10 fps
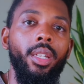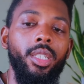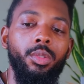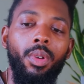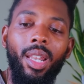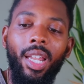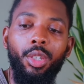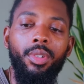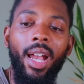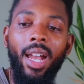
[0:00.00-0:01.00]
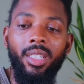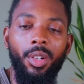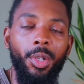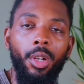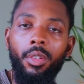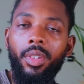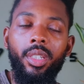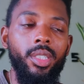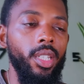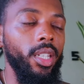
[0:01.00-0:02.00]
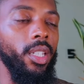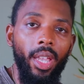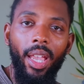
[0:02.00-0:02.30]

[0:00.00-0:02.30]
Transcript: This is why a lot of you guys are nervous, and